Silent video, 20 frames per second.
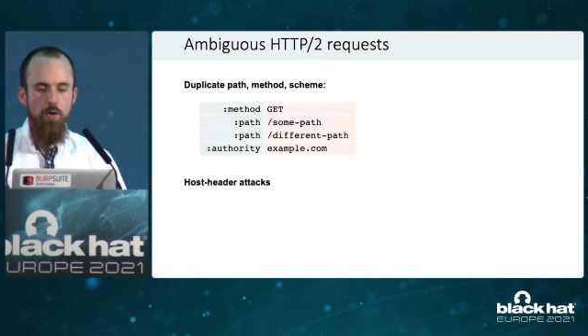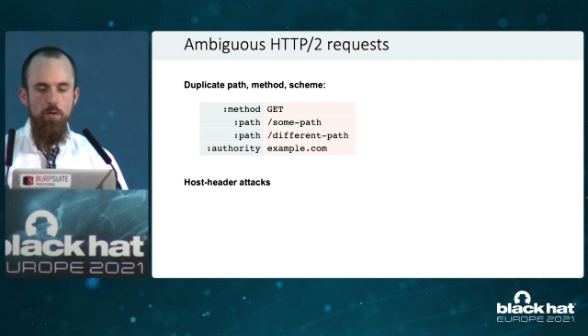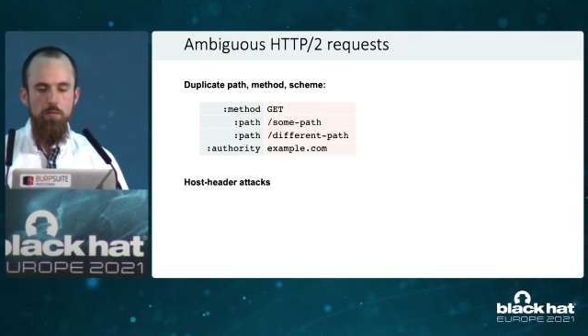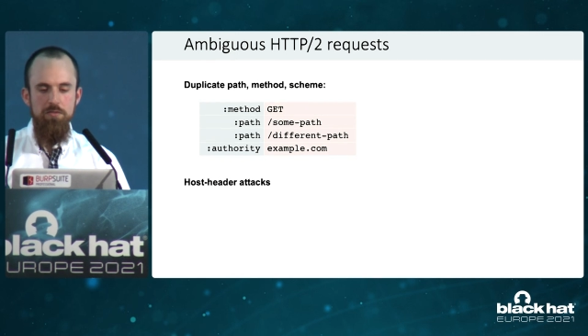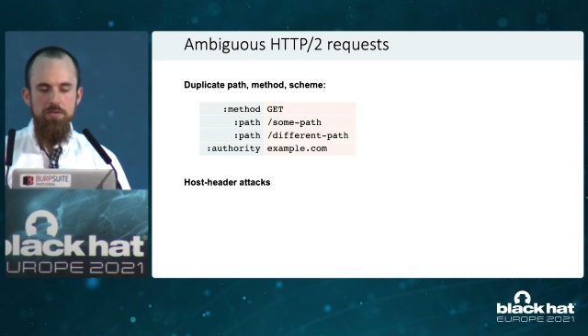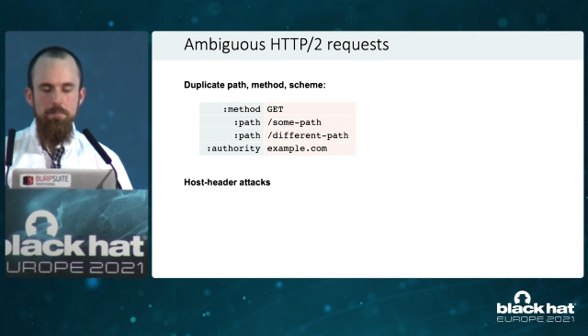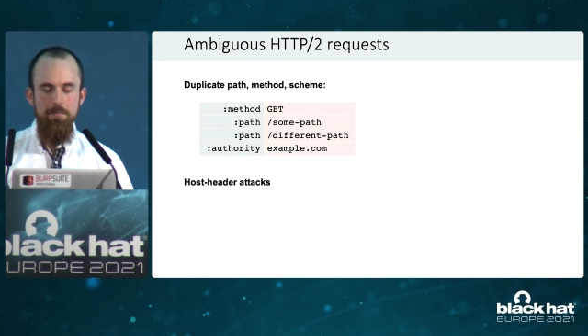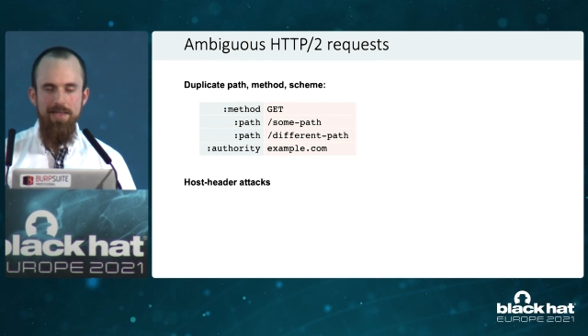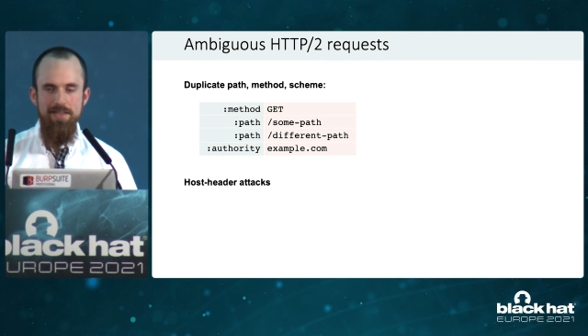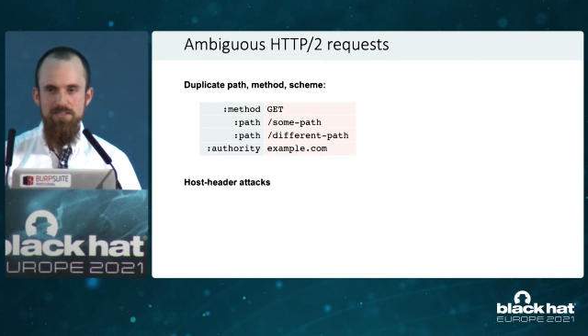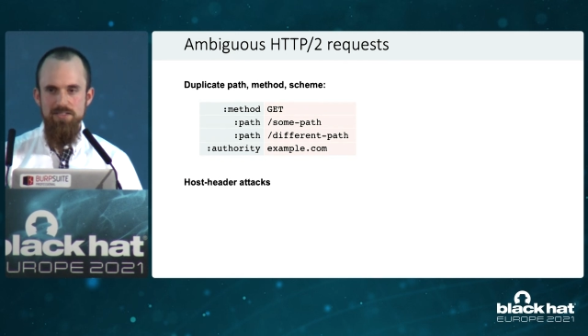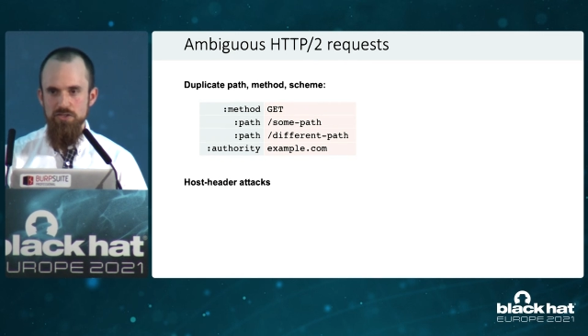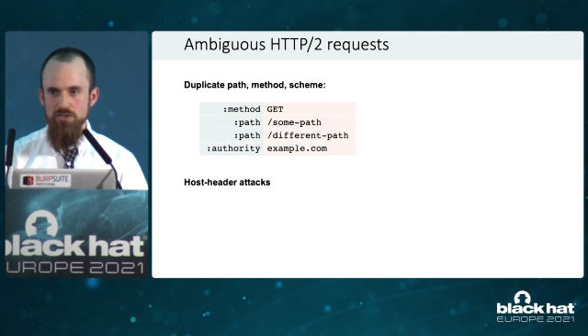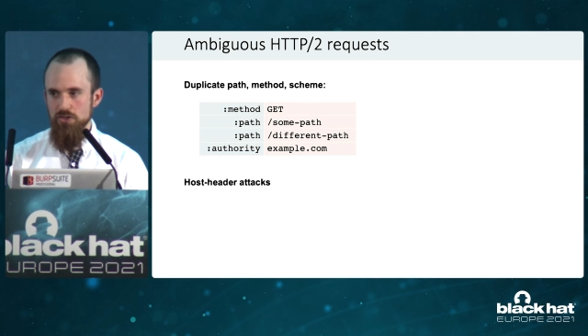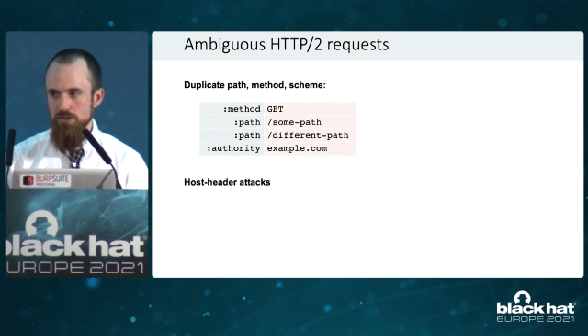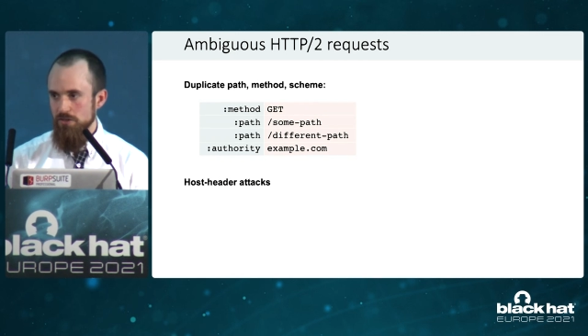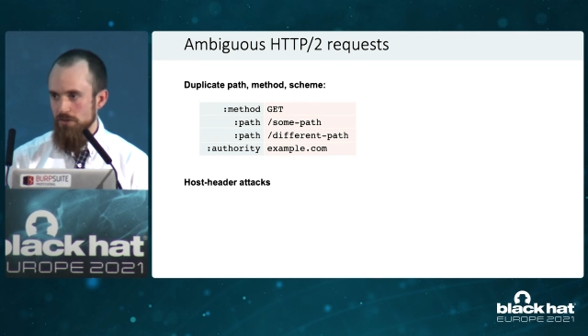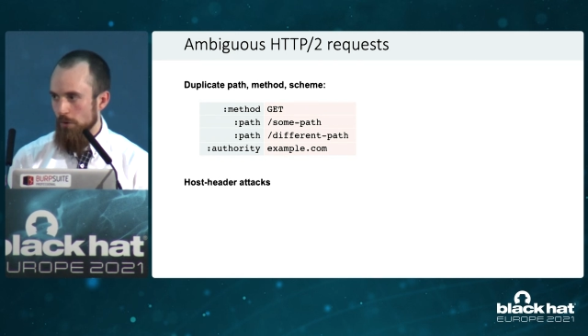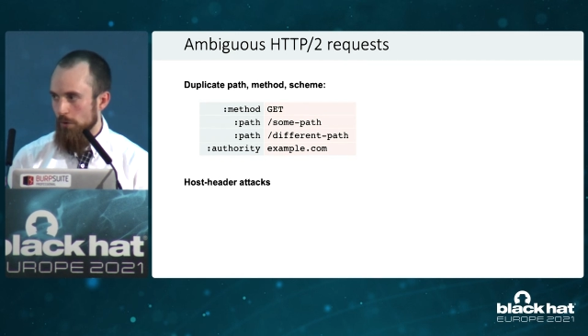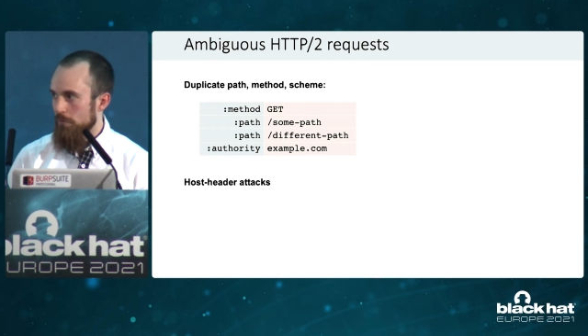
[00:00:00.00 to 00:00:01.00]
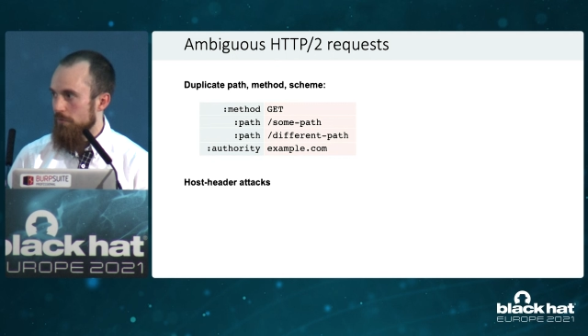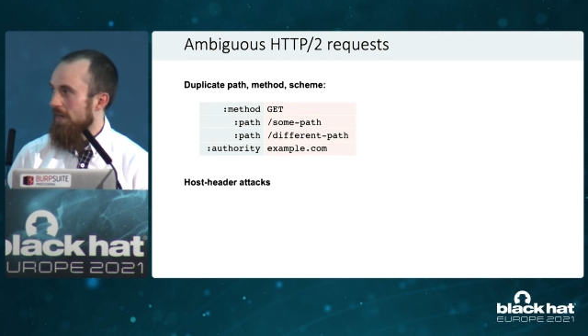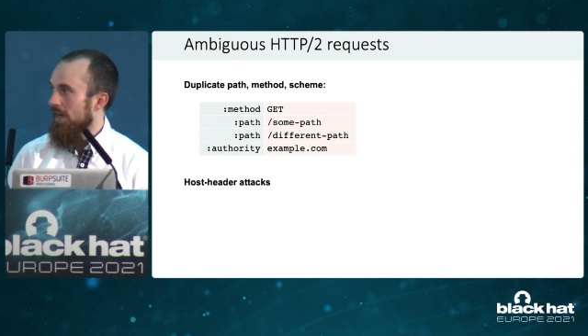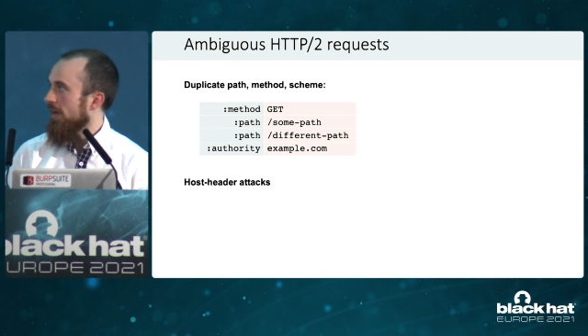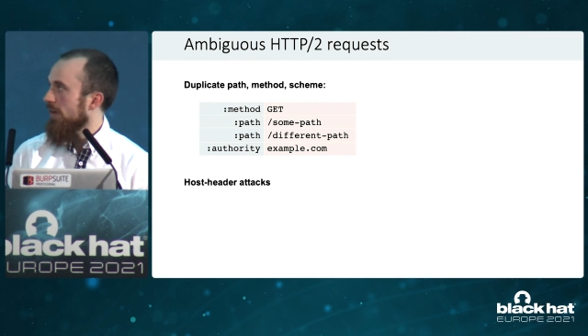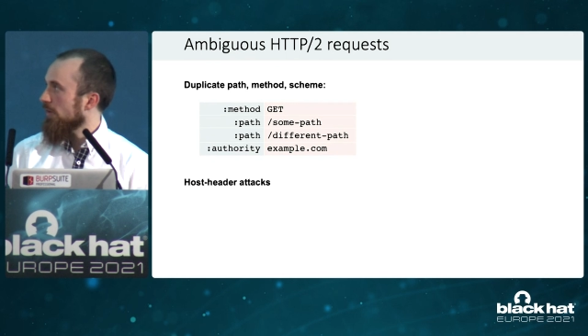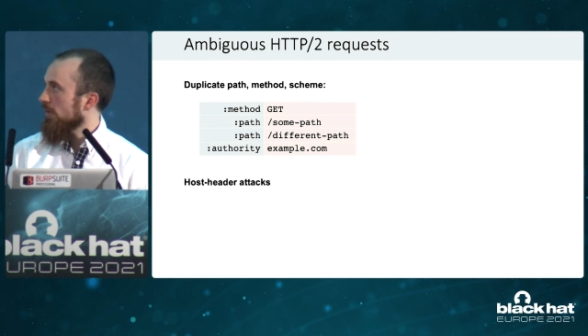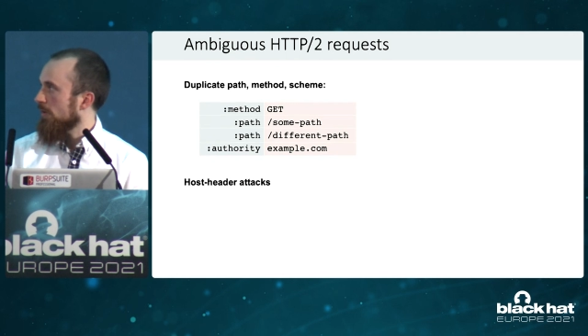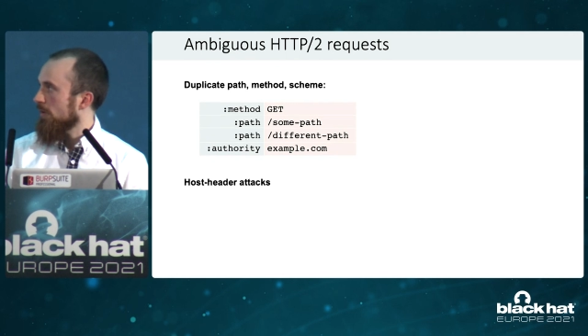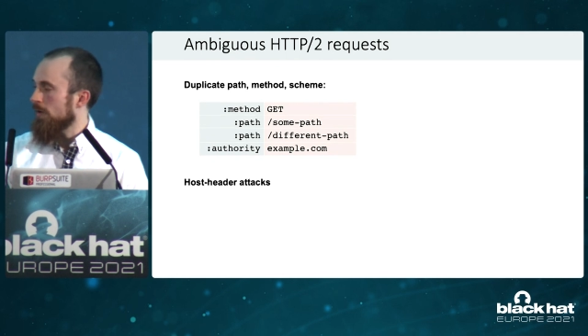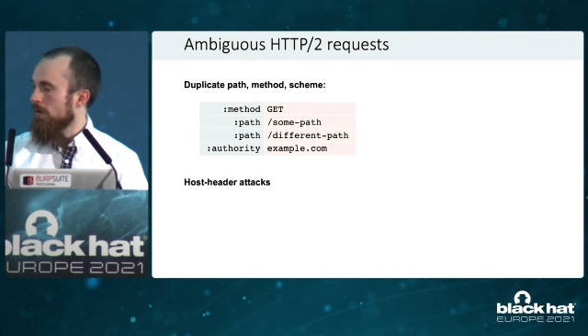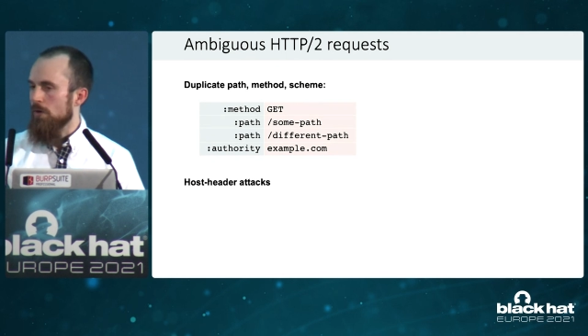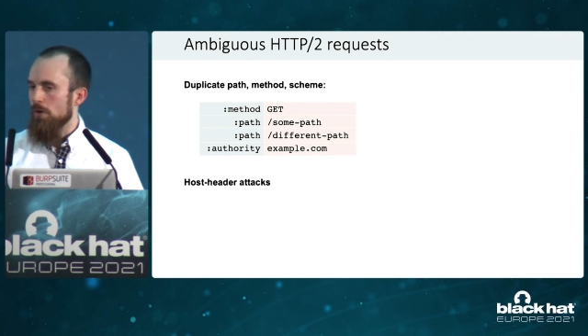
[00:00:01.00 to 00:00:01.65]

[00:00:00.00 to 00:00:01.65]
of the message. So that